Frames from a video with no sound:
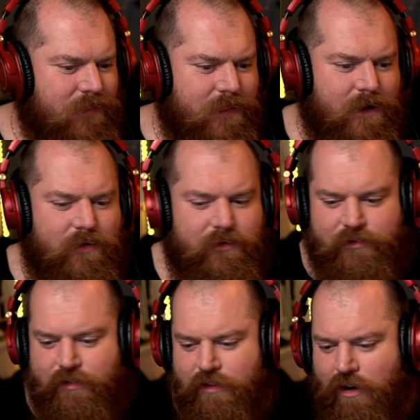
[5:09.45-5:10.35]
There is
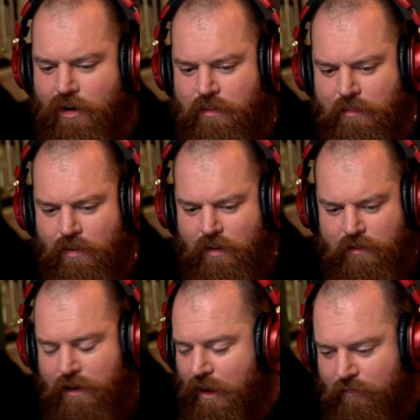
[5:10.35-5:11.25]
no more,
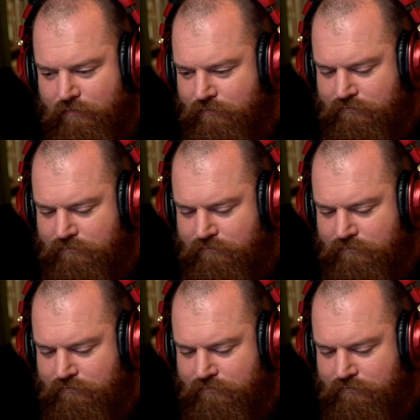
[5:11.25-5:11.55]
you know,